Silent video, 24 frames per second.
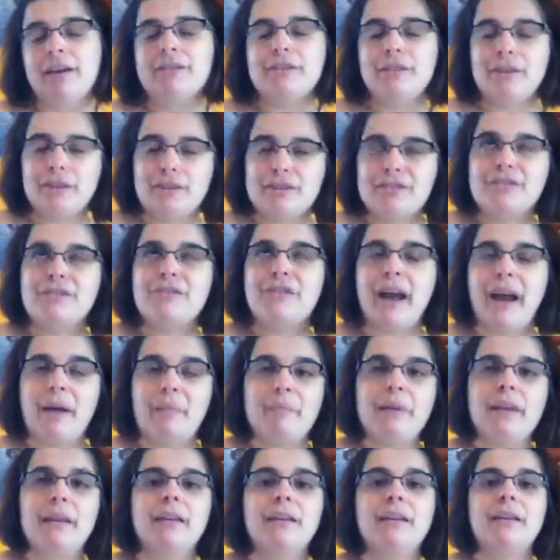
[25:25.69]
her
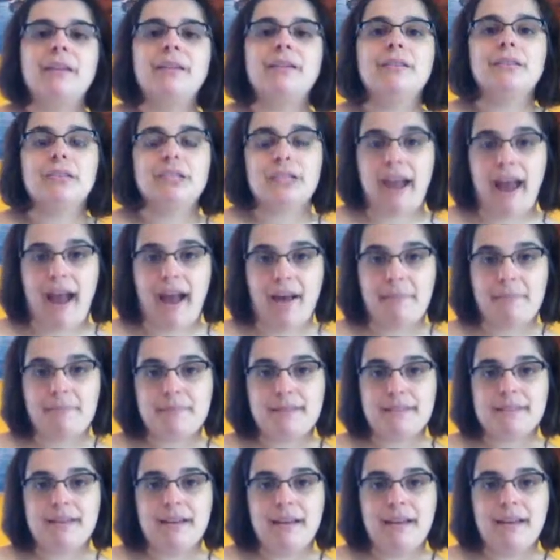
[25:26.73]
Scrappy
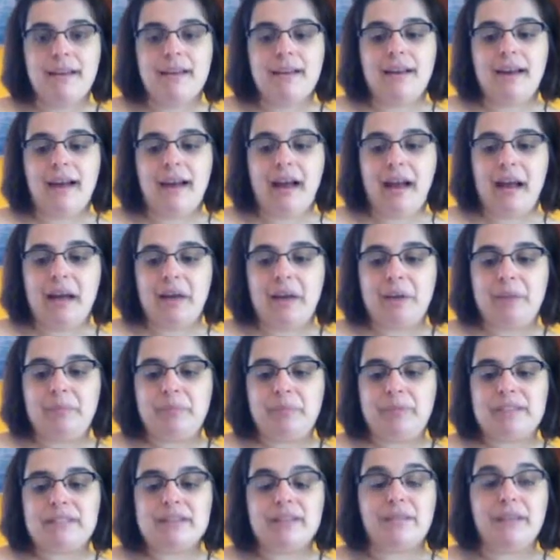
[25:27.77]
Chaps
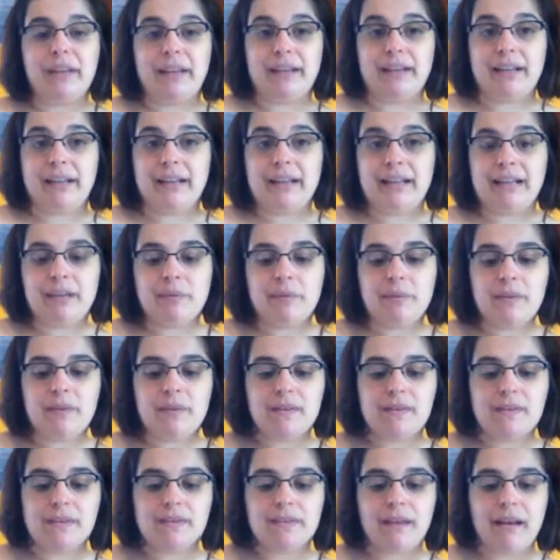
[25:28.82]
Savannah
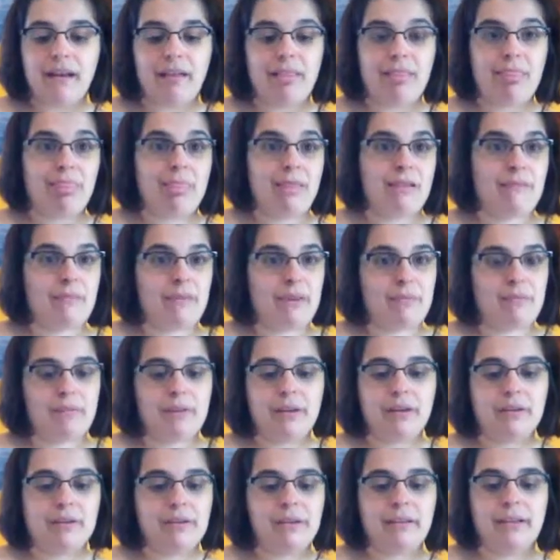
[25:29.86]
animals. I love them.
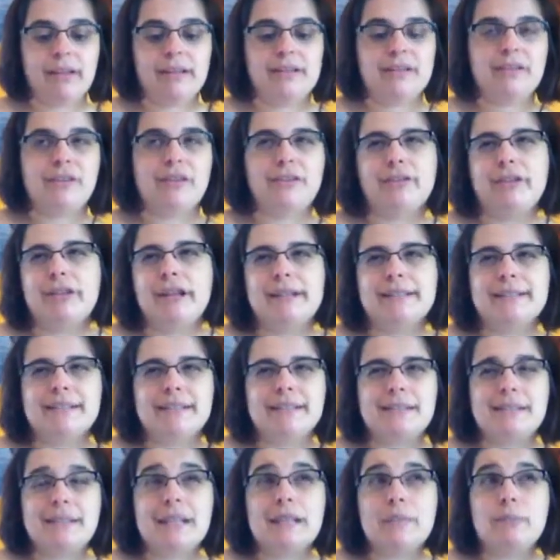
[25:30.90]
She has a
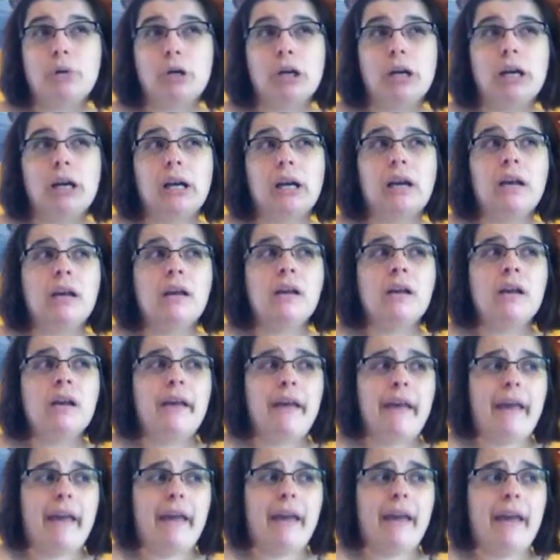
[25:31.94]
zebra,
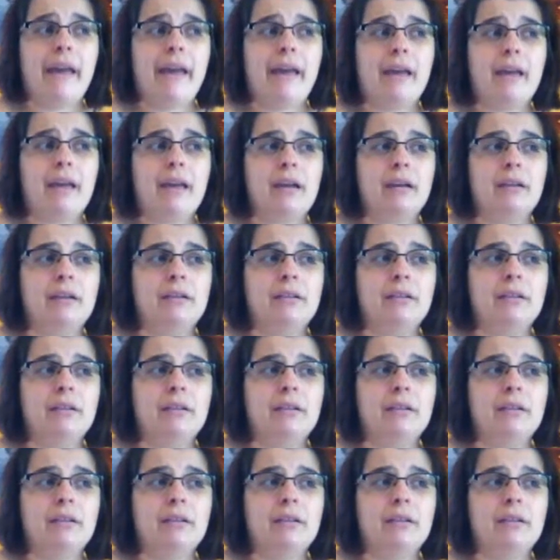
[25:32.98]
a